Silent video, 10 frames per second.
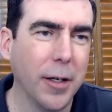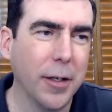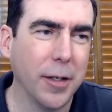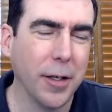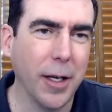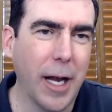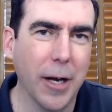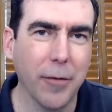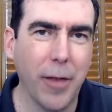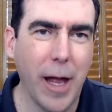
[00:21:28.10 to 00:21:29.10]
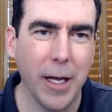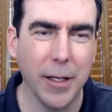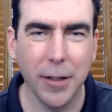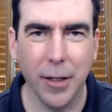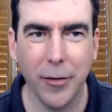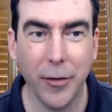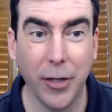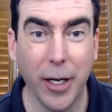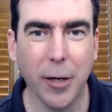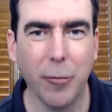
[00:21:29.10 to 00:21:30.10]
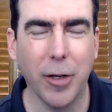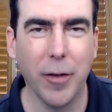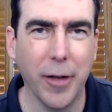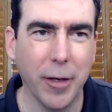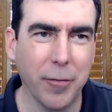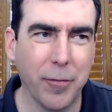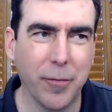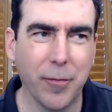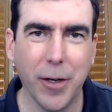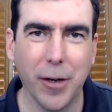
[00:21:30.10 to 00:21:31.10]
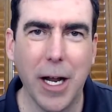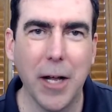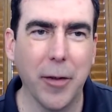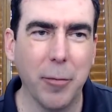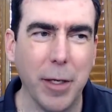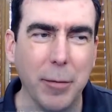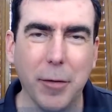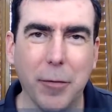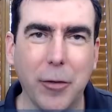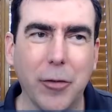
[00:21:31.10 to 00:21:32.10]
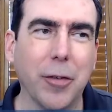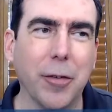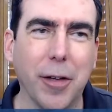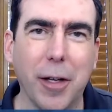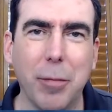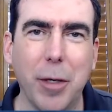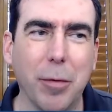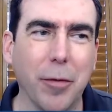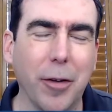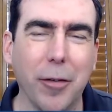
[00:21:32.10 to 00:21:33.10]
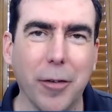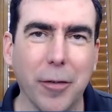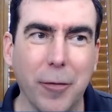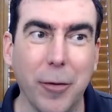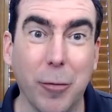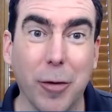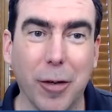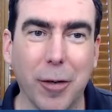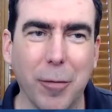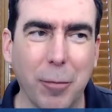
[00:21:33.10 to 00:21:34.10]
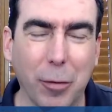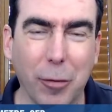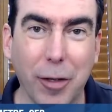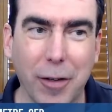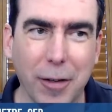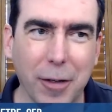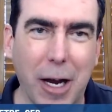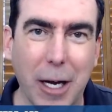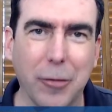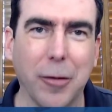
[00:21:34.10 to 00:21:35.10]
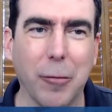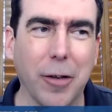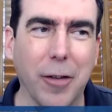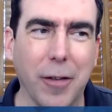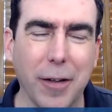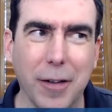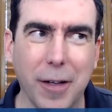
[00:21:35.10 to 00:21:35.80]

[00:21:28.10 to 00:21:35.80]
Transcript: to get out of that. Uh, the second one, they've figured out that maybe if we just let people know there's a few more employed than there actually were, that